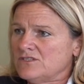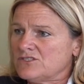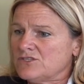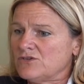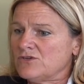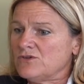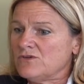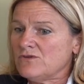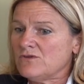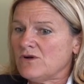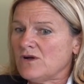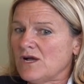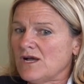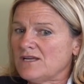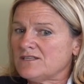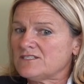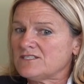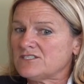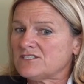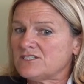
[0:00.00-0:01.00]
So you,
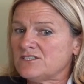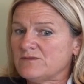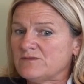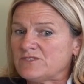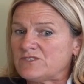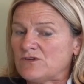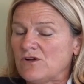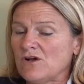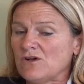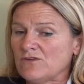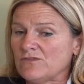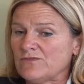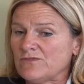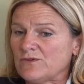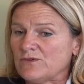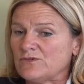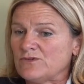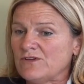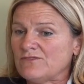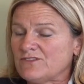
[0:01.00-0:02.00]
as a
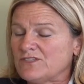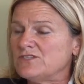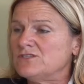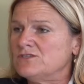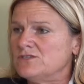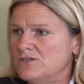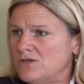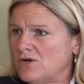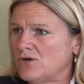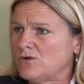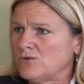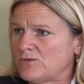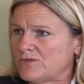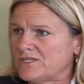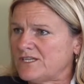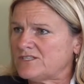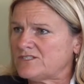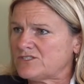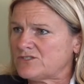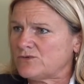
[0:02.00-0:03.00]
cinematographer, you have to know what
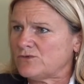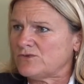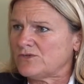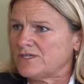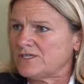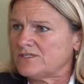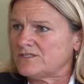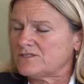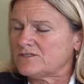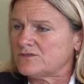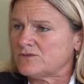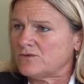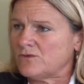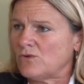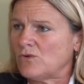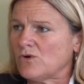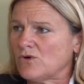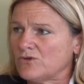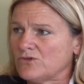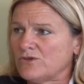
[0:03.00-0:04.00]
that story is,
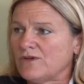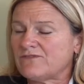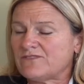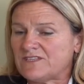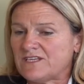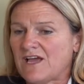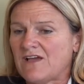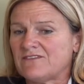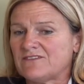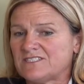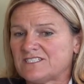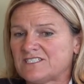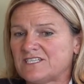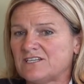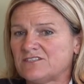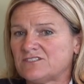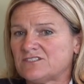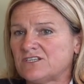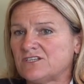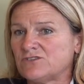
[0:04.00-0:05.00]
or you have to have a
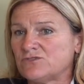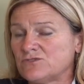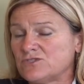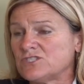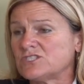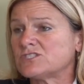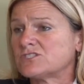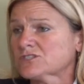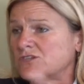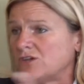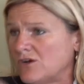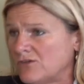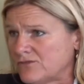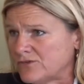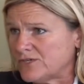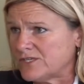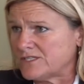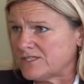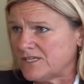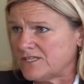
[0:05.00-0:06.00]
sense that you're
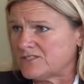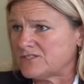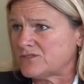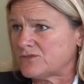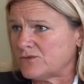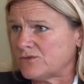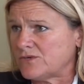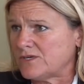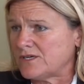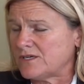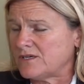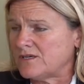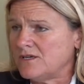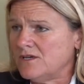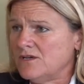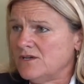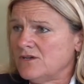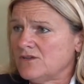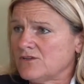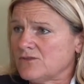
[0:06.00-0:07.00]
discovering that story
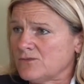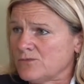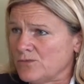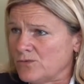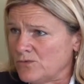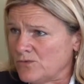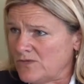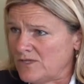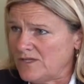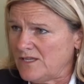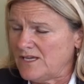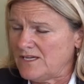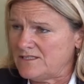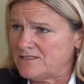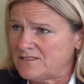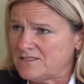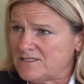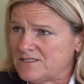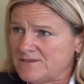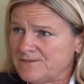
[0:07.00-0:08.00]
through the
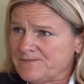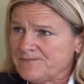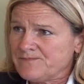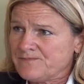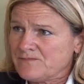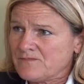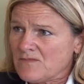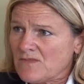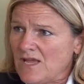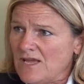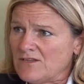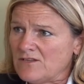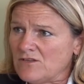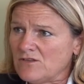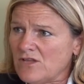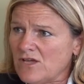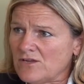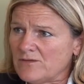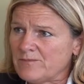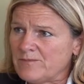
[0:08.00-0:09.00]
lens. And a
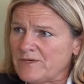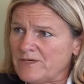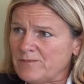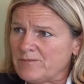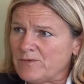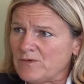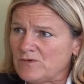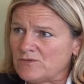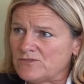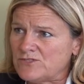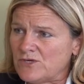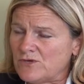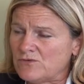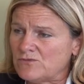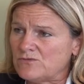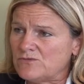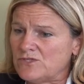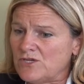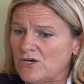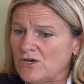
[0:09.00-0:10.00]
lot of people
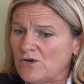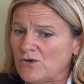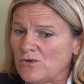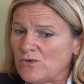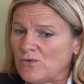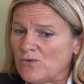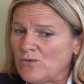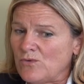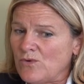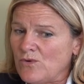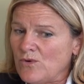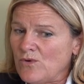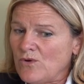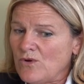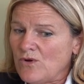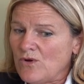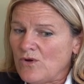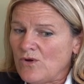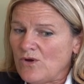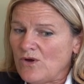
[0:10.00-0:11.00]
don't know,
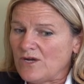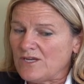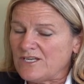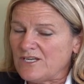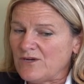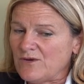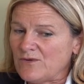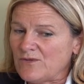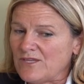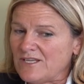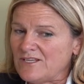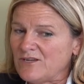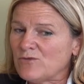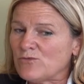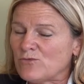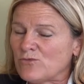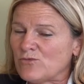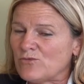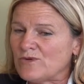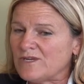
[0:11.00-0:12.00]
they
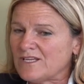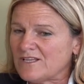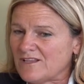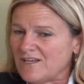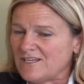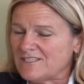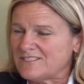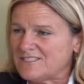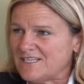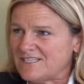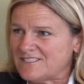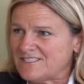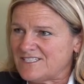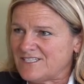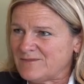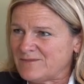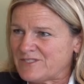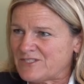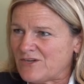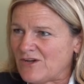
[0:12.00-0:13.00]
don't realize that.
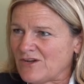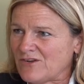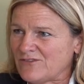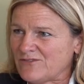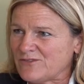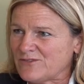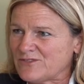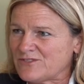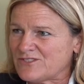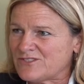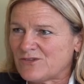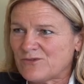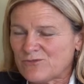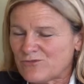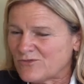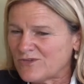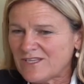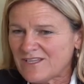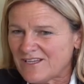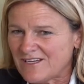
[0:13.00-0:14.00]
Cinematographers don't
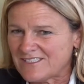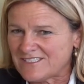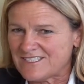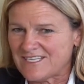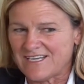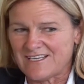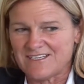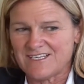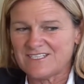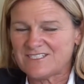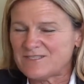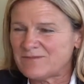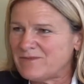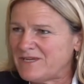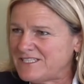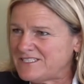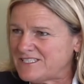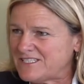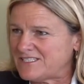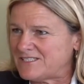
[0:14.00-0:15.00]
realize that. It's
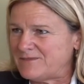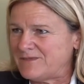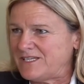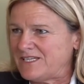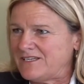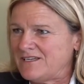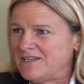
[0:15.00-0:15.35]
amazing to me.